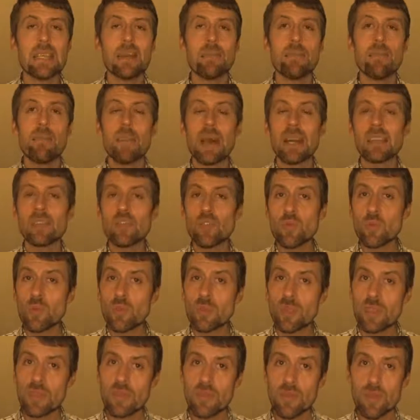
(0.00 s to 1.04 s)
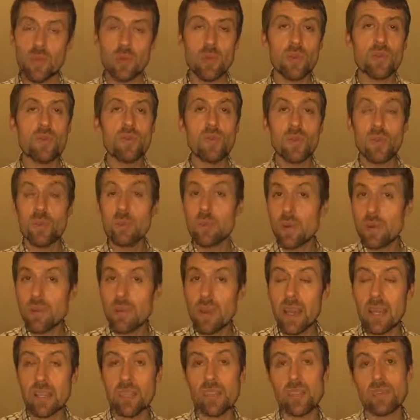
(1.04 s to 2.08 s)
much more difficult for
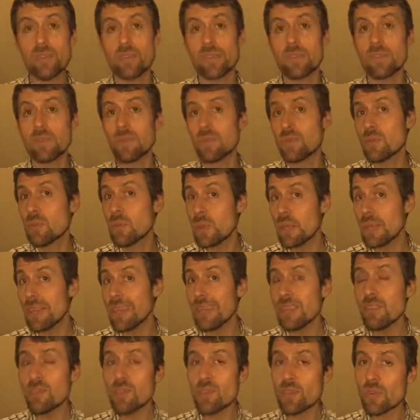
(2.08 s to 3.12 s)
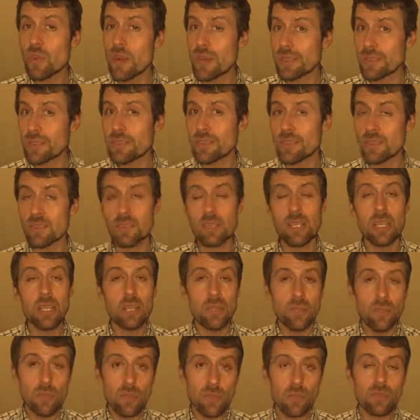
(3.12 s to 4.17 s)
professionals to be interested
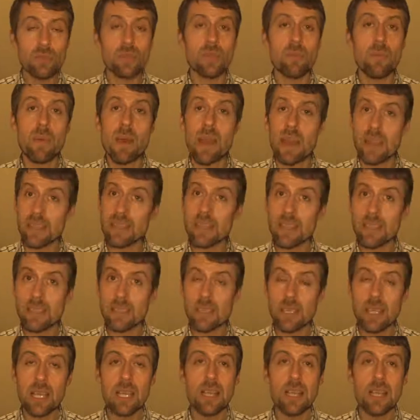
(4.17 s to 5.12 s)
to the market,